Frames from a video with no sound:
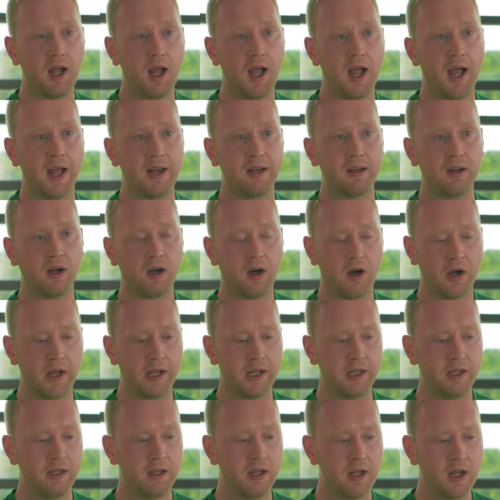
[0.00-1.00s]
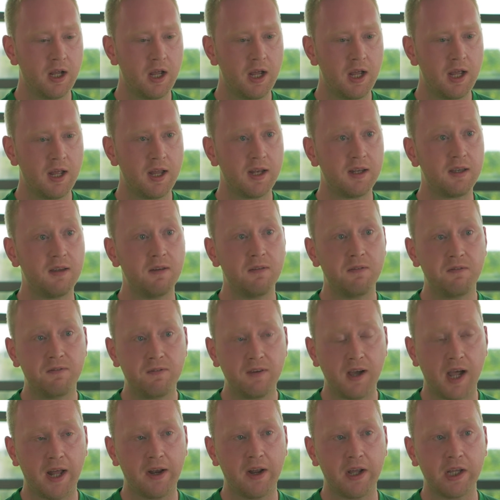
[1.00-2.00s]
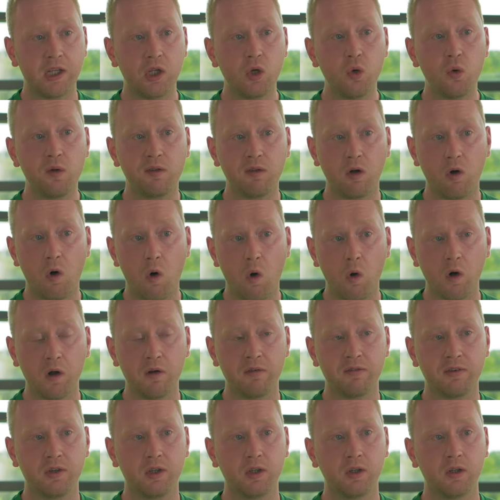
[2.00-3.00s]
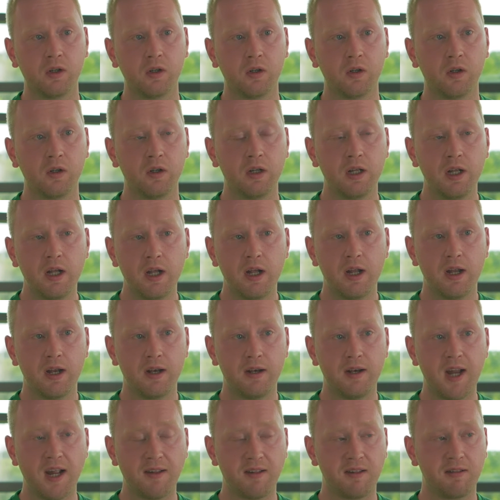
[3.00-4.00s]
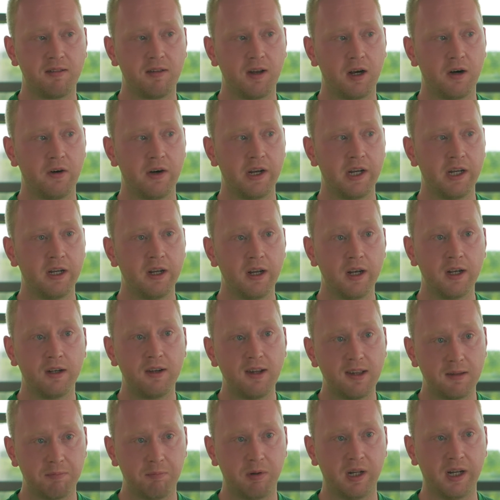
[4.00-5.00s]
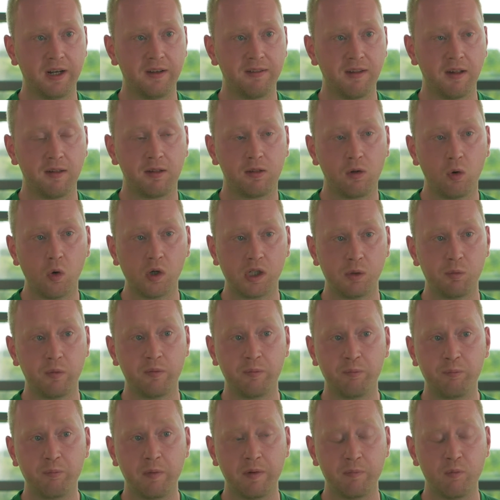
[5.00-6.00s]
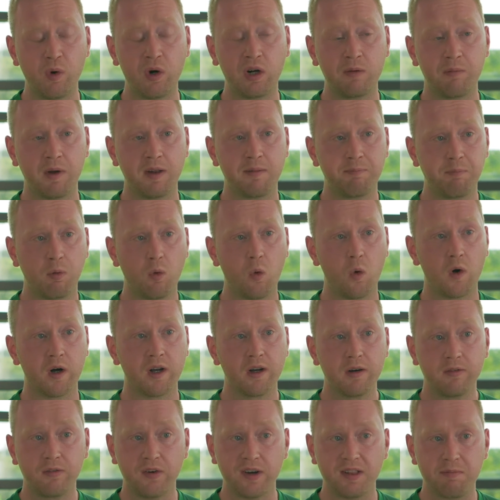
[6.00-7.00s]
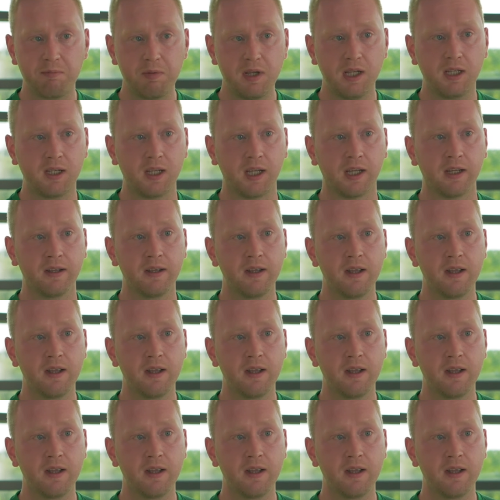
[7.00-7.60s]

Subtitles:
And I use all of the necessary disciplines associated with my sport for speaking.